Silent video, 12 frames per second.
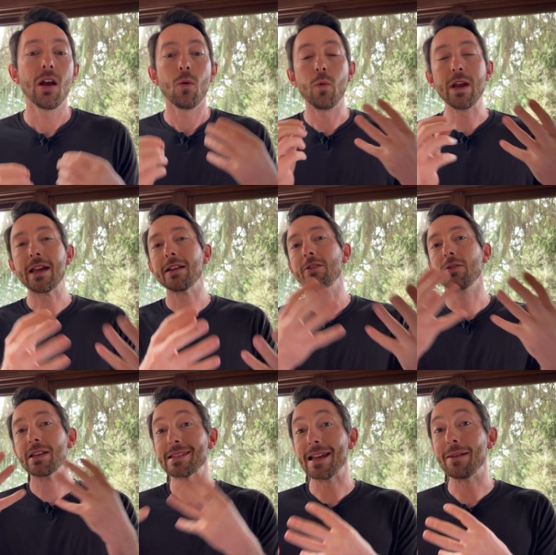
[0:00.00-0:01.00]
we can do
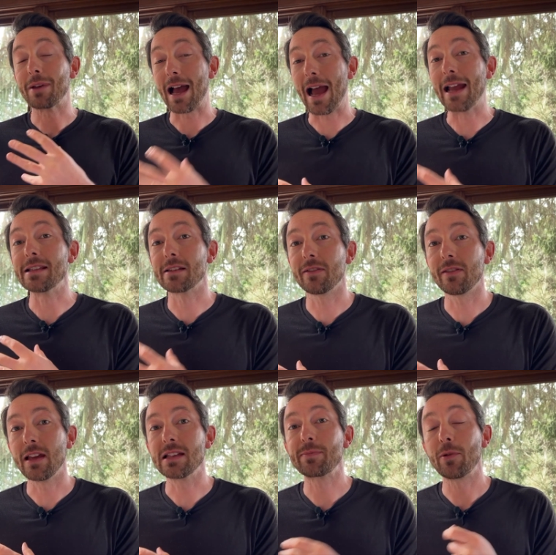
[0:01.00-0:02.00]
the same kinds of
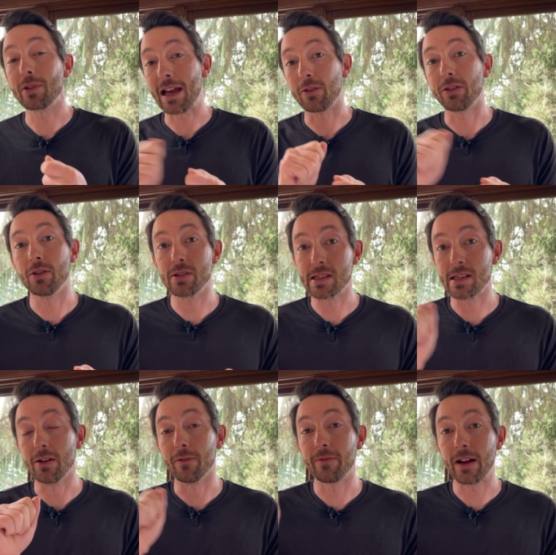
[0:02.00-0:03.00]
things, but without those you
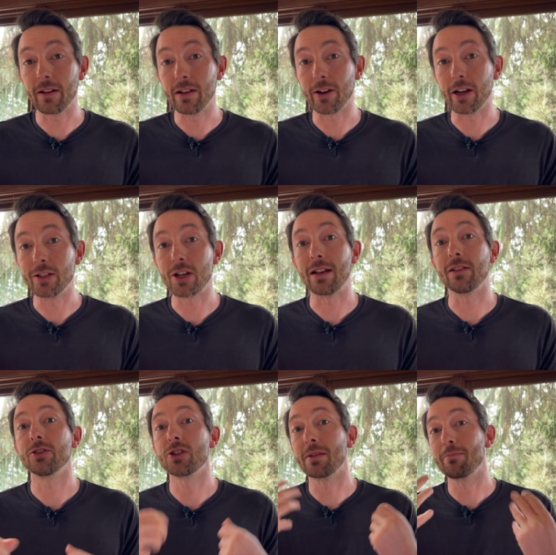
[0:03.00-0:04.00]
know, very, very
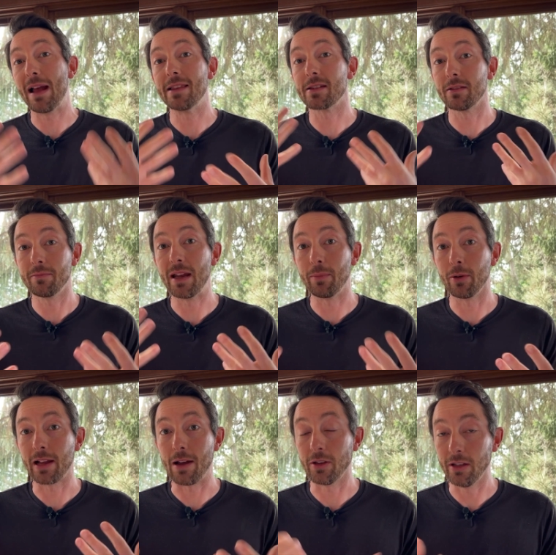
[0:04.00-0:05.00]
challenging pencil and paper
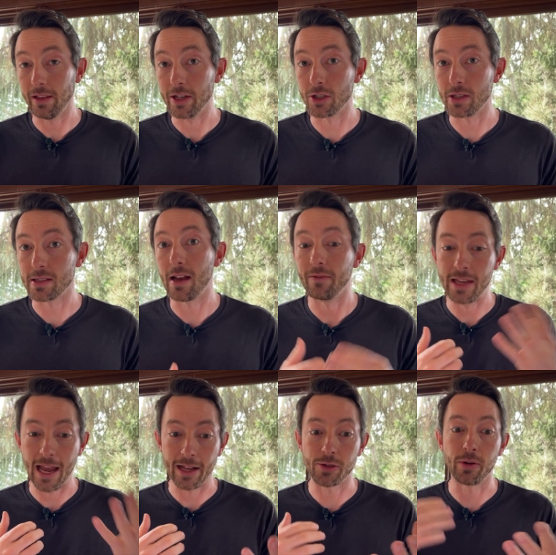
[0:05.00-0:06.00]
calculations of the
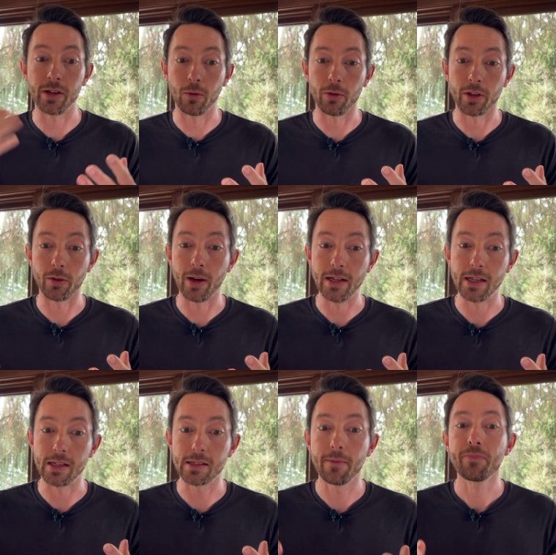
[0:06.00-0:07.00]
adjoint or the gradient.
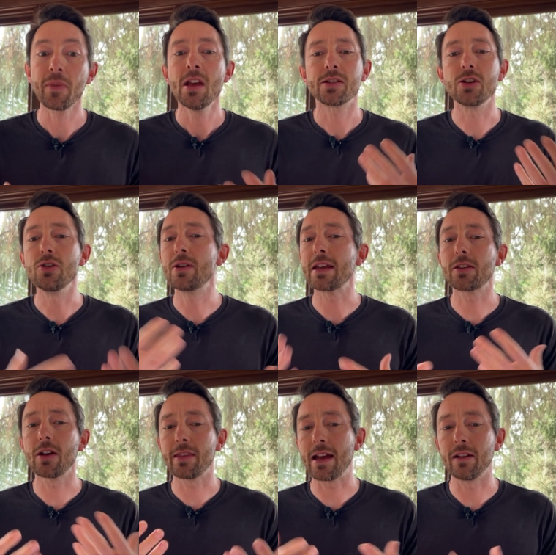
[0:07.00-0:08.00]
So you get
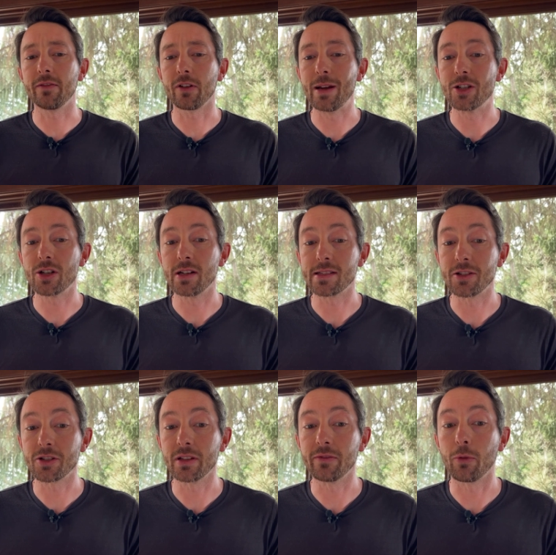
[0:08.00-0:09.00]
the, that information
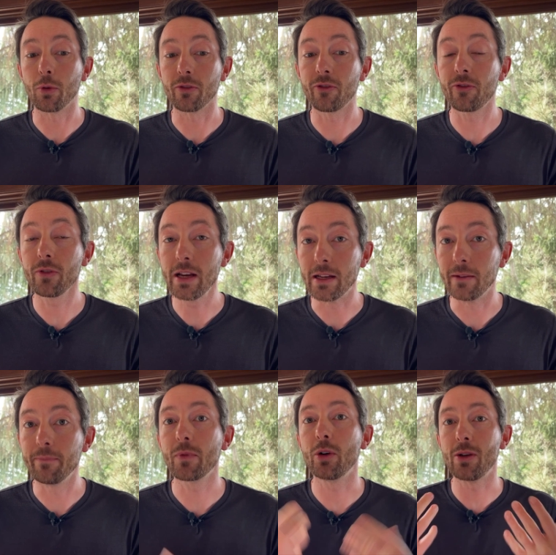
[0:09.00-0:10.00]
essentially for free
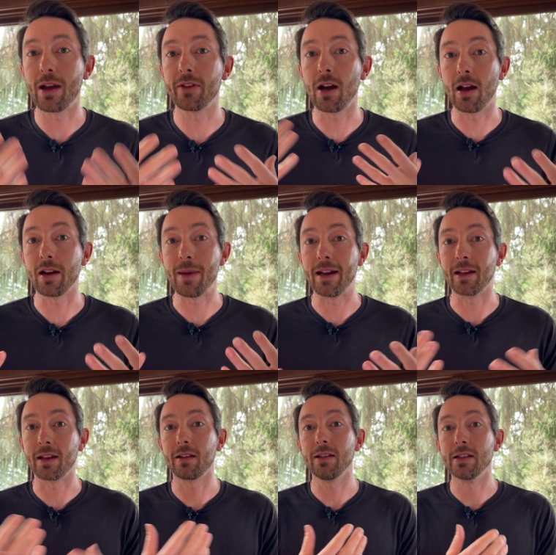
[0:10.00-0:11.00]
when you have an
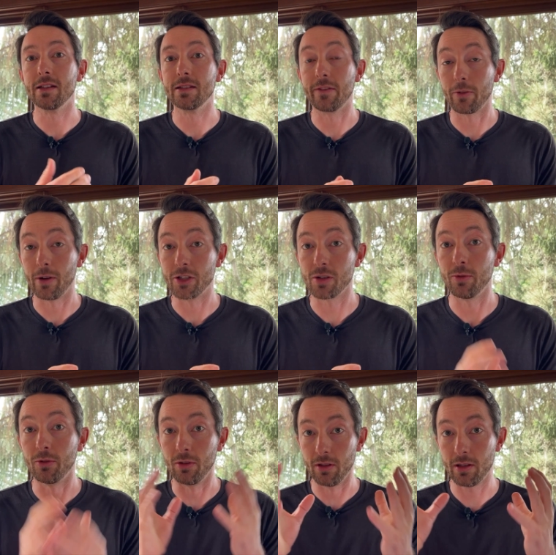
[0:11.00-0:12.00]
automatically
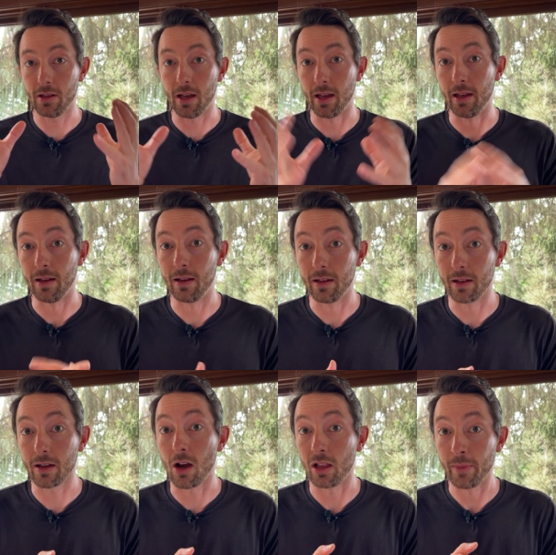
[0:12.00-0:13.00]
differentiable uh,
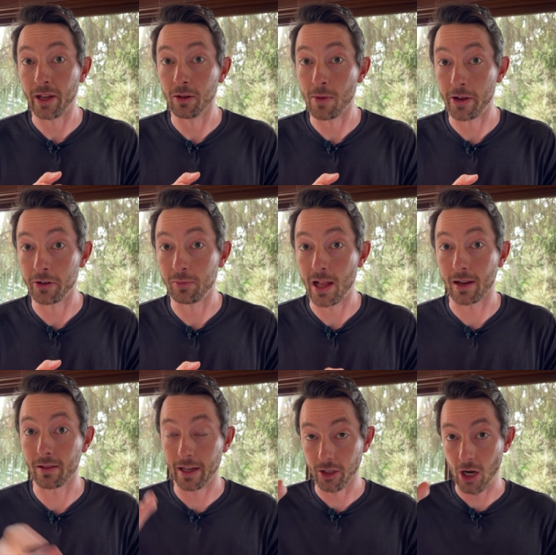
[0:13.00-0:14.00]
collimator model block,
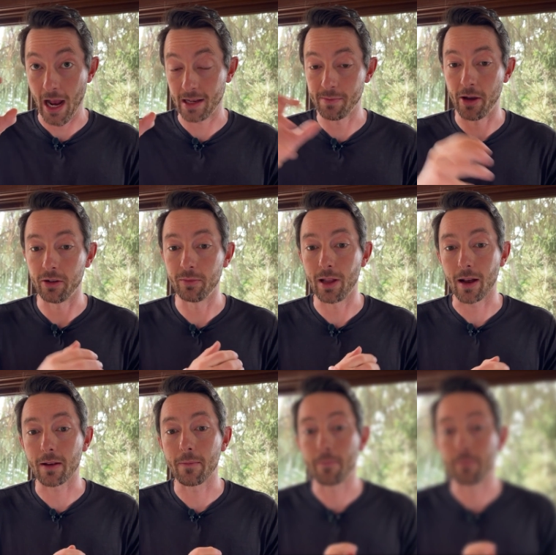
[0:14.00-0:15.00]
like a JAX model block